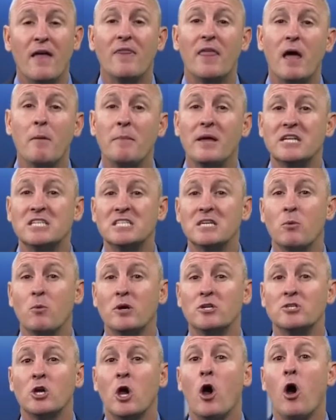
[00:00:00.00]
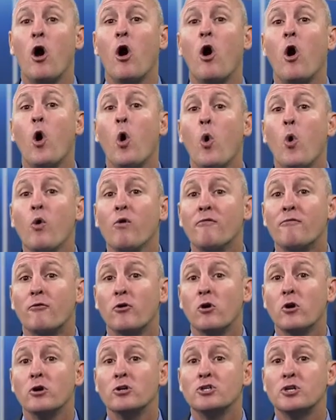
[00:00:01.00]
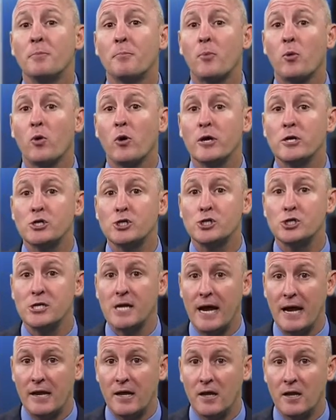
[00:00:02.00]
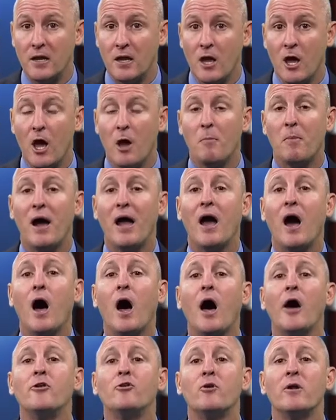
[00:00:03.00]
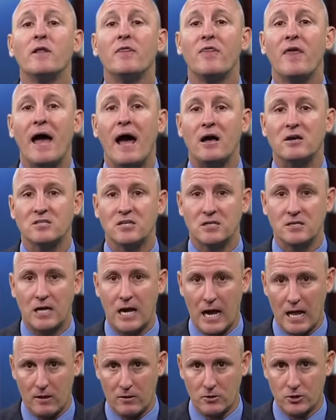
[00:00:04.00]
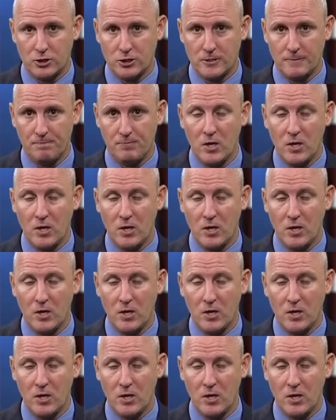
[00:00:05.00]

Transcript: That means it was over depreciated by $100,000.